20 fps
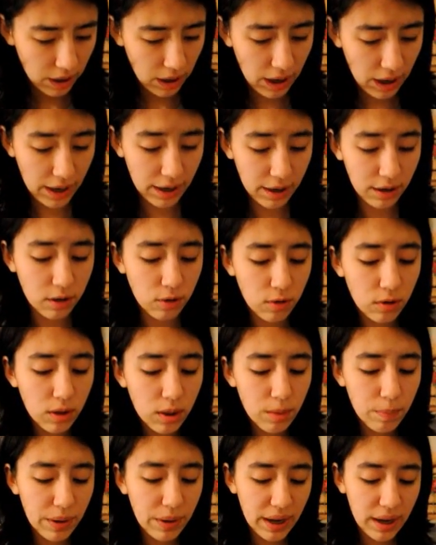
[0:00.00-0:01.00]
I ignored
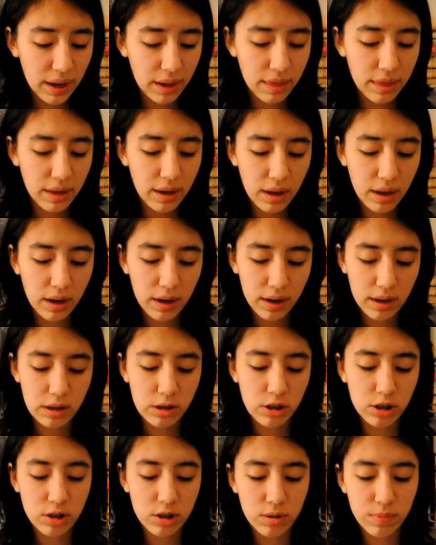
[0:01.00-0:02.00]
the pain, thinking I had
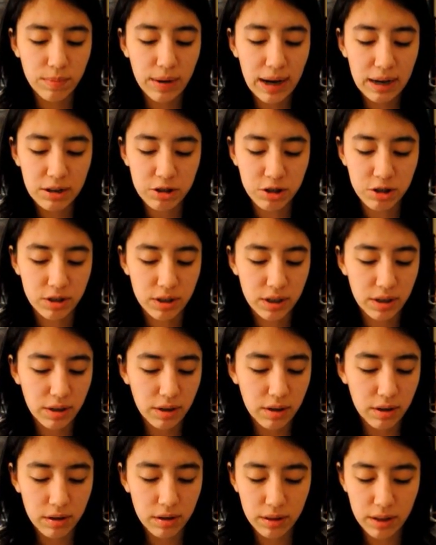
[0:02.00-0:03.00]
just imagined it.
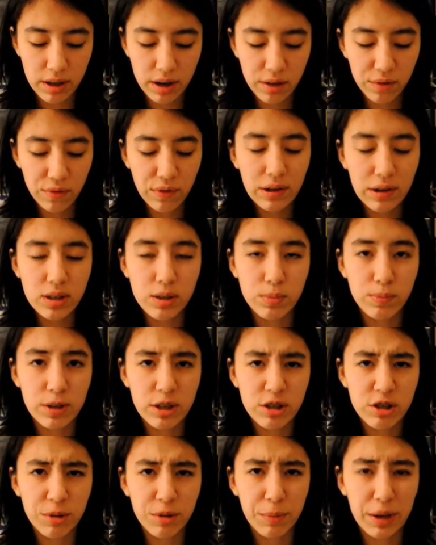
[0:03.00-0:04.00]
Then I felt a
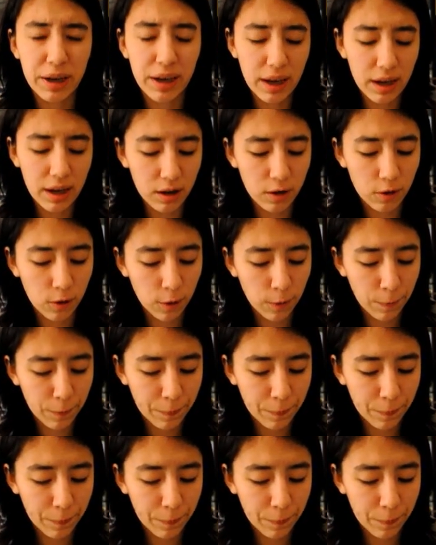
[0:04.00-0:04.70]
pinch on my ankle.